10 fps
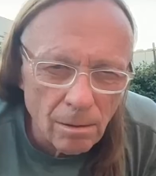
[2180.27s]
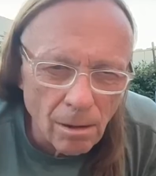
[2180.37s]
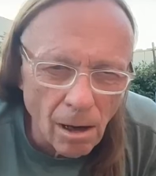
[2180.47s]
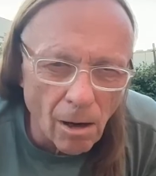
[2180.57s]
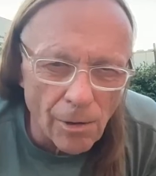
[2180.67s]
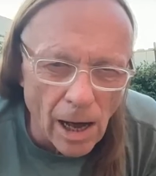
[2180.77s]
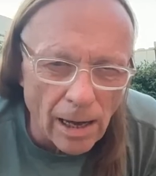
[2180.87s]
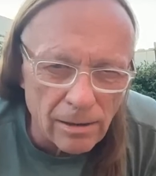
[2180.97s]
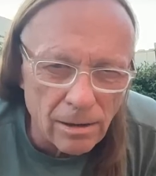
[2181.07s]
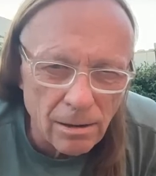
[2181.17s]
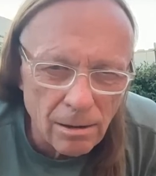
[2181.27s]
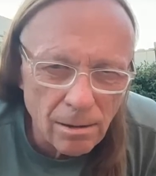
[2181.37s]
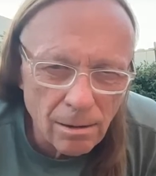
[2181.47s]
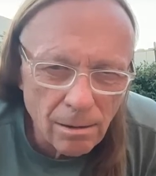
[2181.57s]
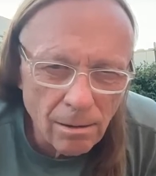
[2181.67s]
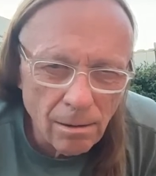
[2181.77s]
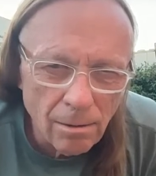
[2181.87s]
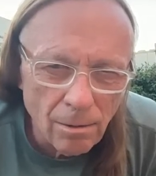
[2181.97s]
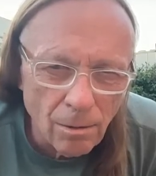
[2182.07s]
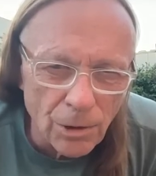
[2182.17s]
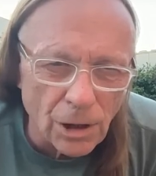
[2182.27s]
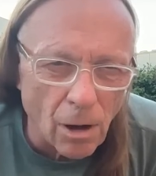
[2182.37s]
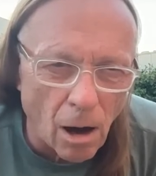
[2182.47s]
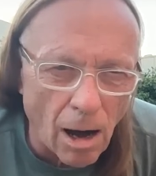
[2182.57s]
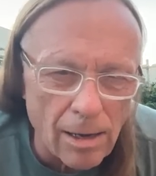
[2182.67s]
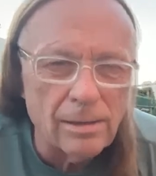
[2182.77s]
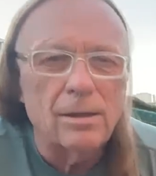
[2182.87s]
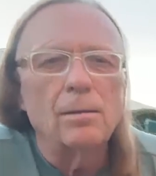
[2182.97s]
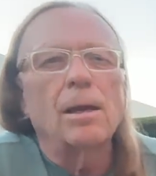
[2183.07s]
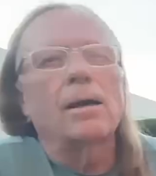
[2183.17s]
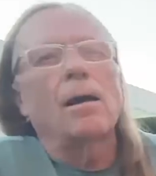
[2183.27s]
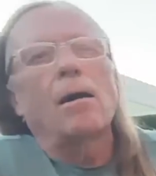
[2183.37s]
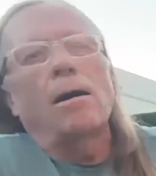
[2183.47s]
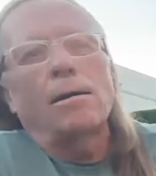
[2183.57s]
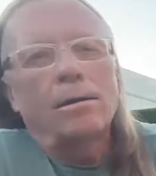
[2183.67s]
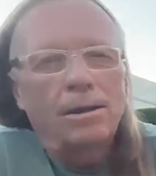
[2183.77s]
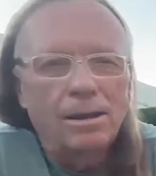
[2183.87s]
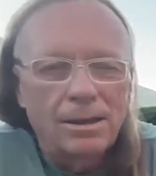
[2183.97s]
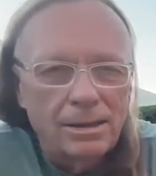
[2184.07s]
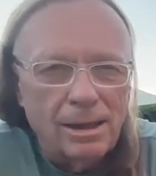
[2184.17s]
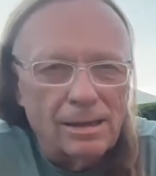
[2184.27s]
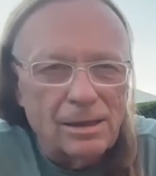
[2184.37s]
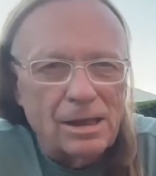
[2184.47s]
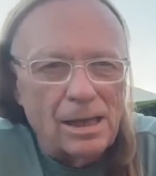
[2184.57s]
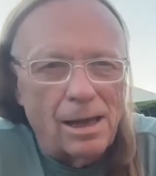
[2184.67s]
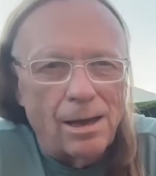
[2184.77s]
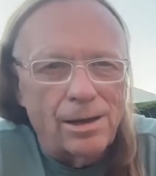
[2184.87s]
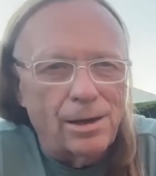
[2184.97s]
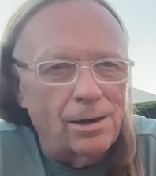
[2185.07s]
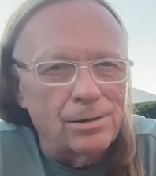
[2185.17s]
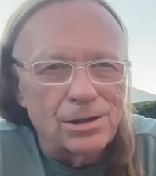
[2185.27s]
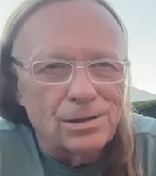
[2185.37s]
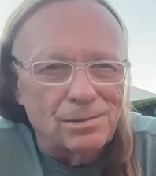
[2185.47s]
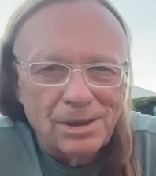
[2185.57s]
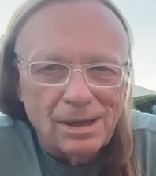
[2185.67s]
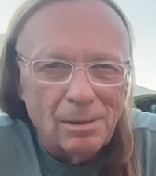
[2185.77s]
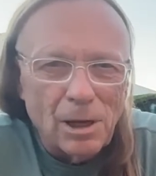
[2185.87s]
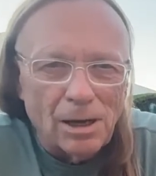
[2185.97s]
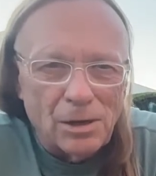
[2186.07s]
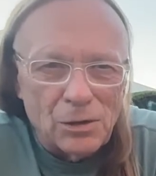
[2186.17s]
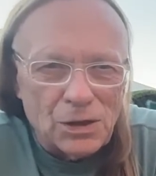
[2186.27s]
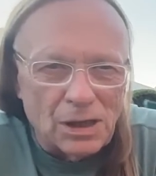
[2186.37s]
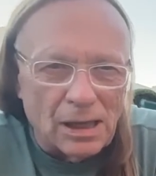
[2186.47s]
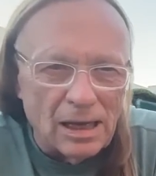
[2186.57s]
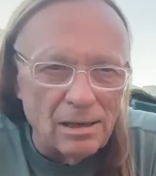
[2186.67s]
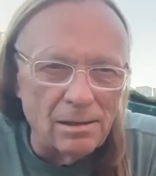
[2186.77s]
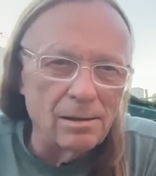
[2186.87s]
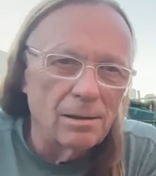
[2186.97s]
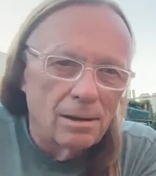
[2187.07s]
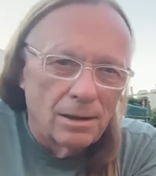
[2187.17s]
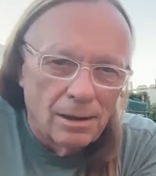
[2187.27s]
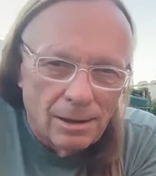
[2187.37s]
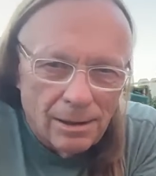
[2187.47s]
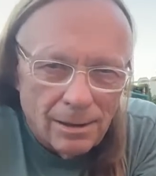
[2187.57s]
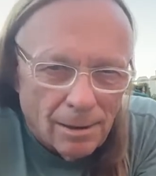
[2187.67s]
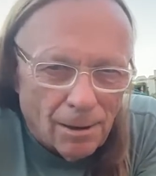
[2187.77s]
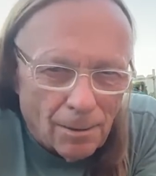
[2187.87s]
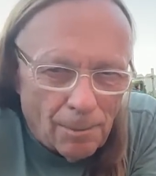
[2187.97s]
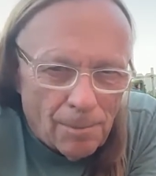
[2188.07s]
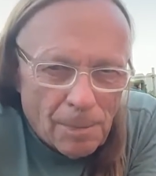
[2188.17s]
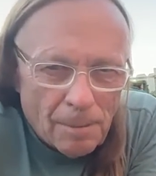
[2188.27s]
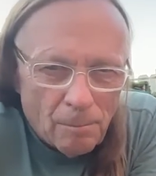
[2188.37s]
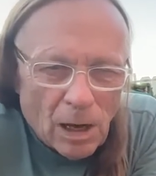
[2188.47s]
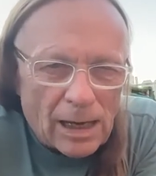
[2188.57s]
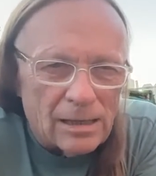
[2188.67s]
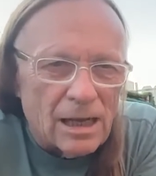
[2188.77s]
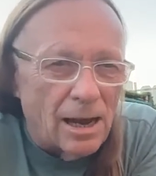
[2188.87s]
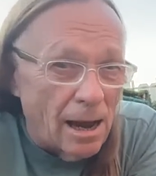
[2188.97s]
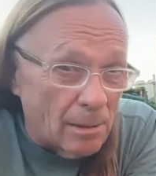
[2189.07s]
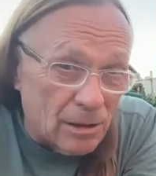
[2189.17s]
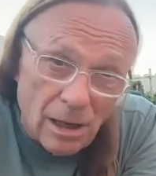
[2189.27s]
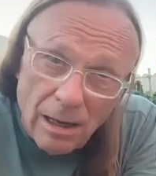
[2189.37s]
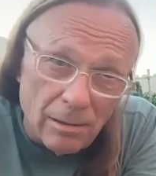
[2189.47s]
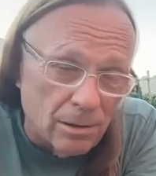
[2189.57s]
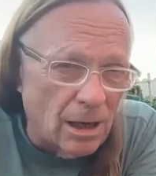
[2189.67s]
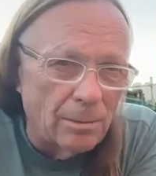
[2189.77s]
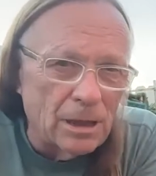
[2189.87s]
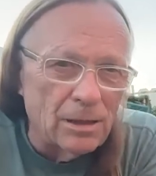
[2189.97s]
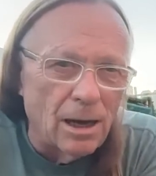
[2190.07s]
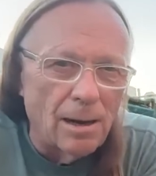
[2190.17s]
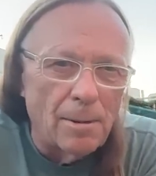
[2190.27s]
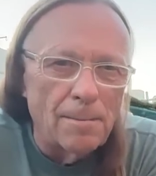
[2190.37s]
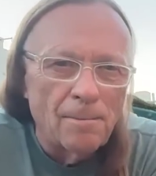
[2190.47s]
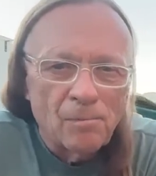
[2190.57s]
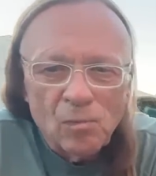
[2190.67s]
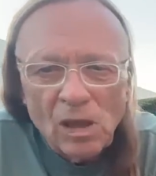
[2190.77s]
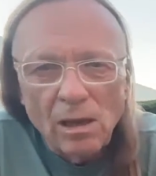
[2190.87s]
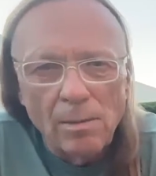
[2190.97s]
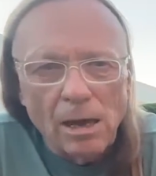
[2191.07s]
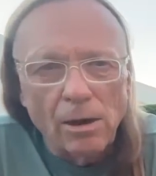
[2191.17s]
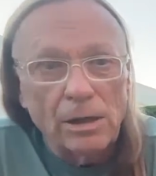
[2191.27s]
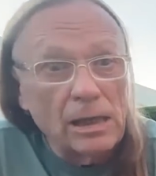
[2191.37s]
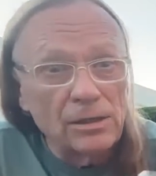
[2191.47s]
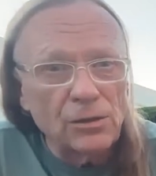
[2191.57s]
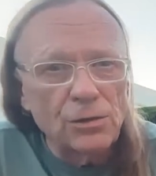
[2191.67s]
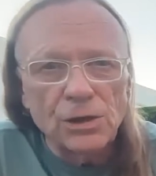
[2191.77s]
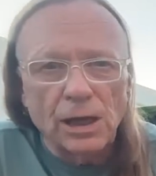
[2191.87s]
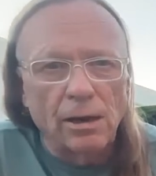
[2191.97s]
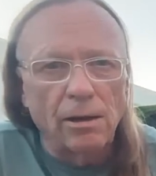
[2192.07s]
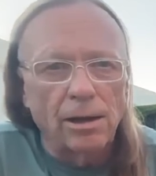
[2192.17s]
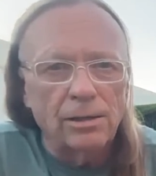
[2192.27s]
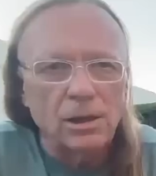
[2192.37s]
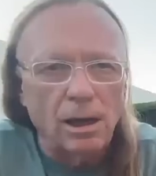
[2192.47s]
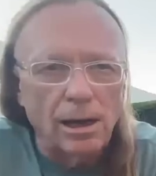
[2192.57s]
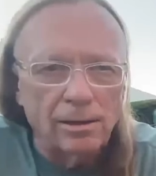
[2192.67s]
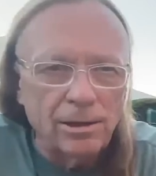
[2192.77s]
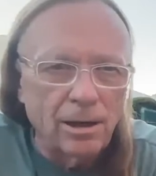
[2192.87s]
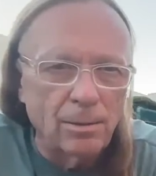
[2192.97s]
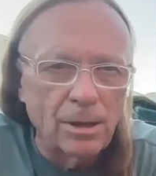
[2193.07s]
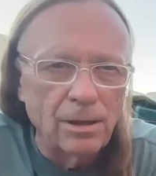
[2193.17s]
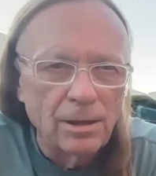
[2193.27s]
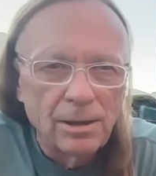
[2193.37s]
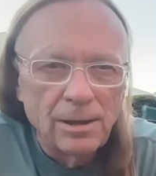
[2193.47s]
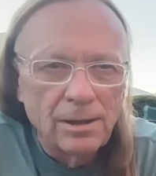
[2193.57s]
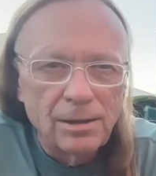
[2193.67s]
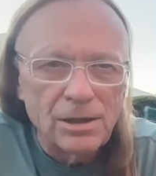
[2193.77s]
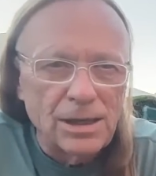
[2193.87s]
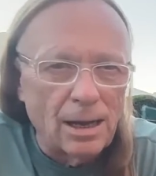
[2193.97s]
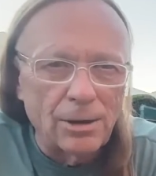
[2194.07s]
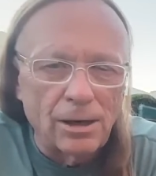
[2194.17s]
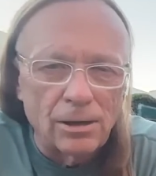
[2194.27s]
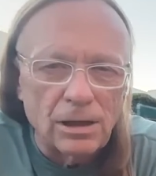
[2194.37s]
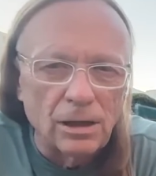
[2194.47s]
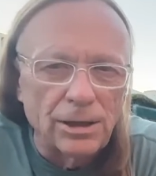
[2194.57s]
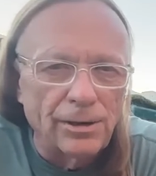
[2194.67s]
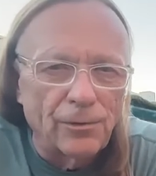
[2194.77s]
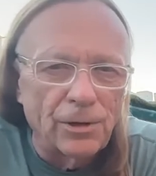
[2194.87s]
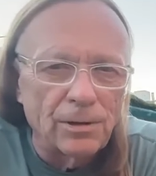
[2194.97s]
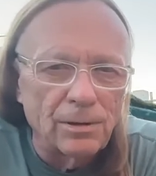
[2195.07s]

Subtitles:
Oh, nice. Was it hot? It seemed like a hot. See, that's the thing out here. It's just I'm not used to the heat. I guess I am at time to time, but I'm out on the Eastern Sierra. It's hot out there, but just down here it's a little different.